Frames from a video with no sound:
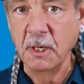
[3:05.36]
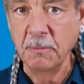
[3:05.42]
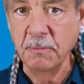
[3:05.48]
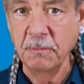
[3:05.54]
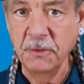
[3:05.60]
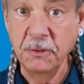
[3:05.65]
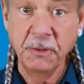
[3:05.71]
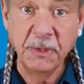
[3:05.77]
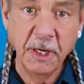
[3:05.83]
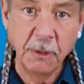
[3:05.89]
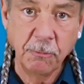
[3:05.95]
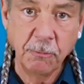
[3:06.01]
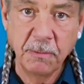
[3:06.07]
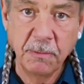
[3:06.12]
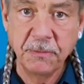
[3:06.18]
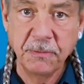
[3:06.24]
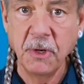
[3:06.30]
You would get
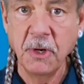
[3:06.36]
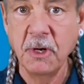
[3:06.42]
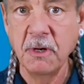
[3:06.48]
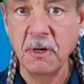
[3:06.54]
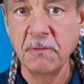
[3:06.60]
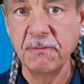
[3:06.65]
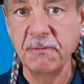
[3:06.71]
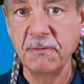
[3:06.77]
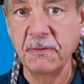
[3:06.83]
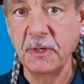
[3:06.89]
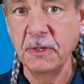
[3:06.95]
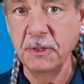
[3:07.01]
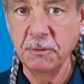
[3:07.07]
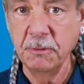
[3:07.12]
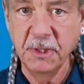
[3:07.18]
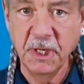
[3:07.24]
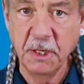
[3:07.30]
ripped off.
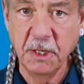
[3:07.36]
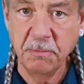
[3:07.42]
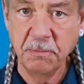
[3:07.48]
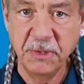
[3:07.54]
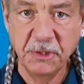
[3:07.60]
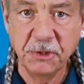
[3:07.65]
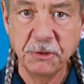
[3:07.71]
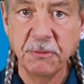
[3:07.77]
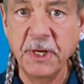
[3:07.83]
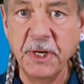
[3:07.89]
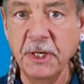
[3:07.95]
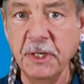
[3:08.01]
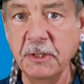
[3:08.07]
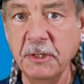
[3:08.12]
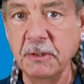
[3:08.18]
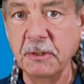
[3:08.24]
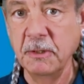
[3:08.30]
You would get
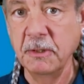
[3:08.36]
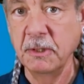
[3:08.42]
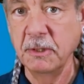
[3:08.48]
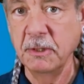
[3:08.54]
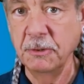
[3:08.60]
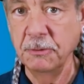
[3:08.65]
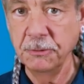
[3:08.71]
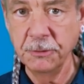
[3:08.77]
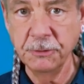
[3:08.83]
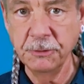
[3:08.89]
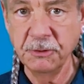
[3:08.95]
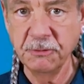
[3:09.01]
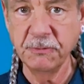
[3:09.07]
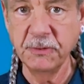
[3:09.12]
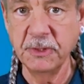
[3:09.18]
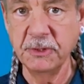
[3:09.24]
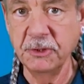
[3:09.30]
betrayed. You would lose
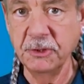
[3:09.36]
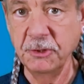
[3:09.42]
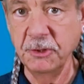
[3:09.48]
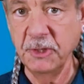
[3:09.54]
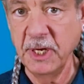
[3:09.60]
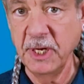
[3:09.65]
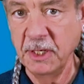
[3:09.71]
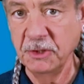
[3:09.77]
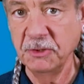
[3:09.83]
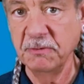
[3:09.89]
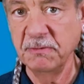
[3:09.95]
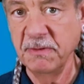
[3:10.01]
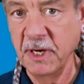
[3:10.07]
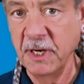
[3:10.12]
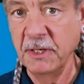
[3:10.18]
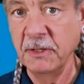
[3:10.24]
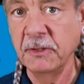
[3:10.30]
friends to acts of
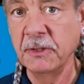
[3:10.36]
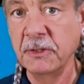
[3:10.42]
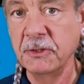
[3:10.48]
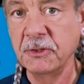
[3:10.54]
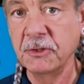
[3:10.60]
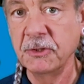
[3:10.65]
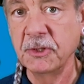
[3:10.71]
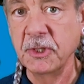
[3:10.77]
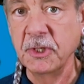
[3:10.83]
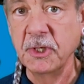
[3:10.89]
violence.